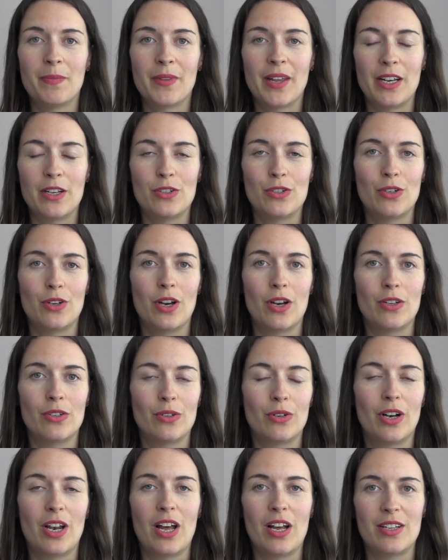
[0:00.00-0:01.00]
I used to go
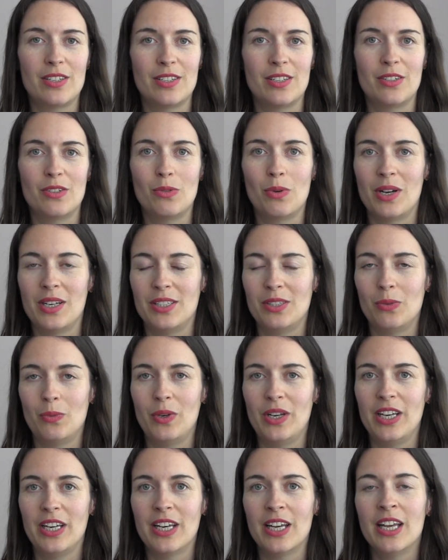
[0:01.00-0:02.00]
to classes twice a
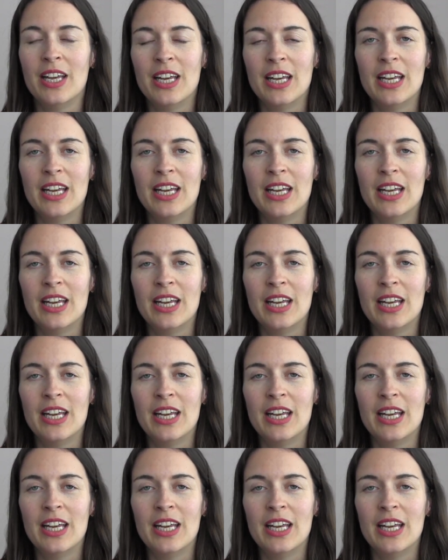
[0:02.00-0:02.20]
week,